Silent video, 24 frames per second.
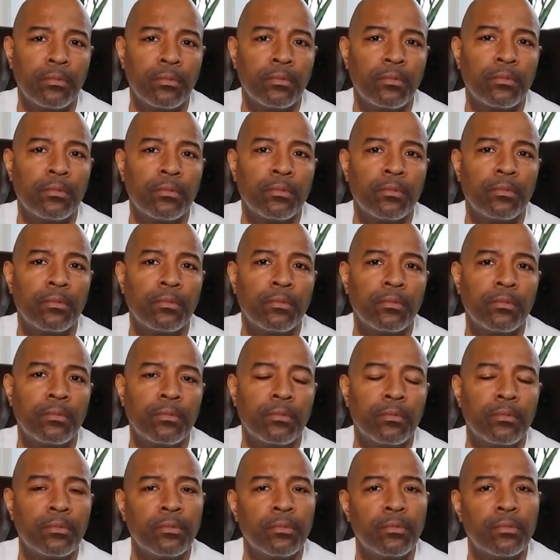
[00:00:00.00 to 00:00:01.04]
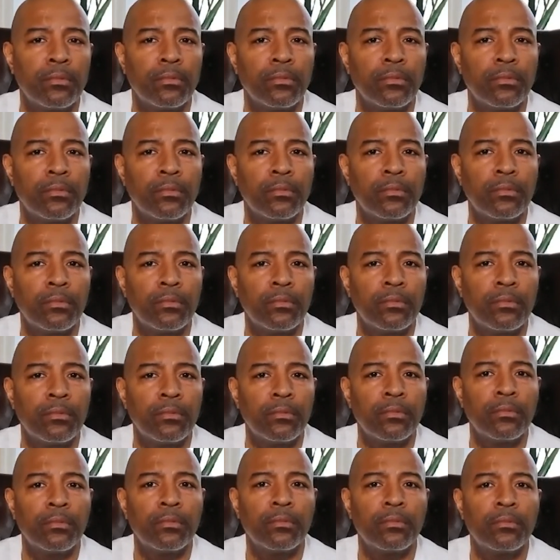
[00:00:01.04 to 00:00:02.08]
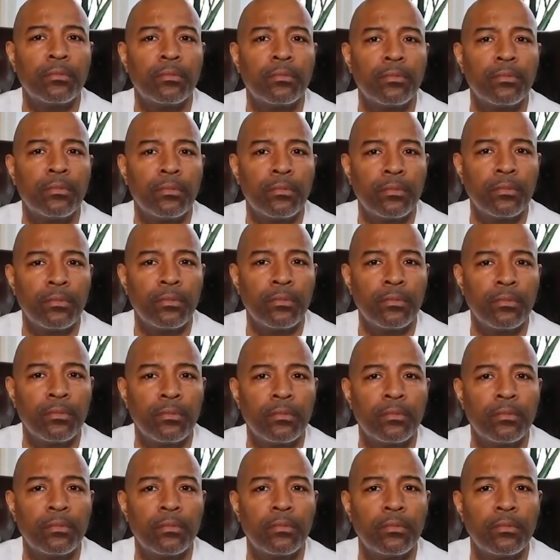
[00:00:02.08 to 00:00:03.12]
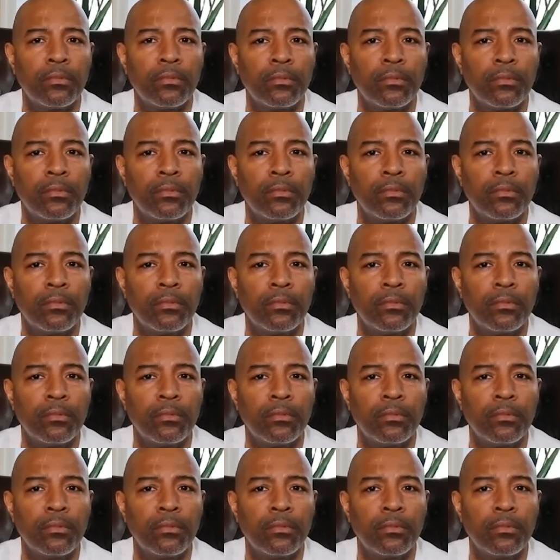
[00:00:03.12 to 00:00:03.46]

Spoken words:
No words are spoken by the person on screen.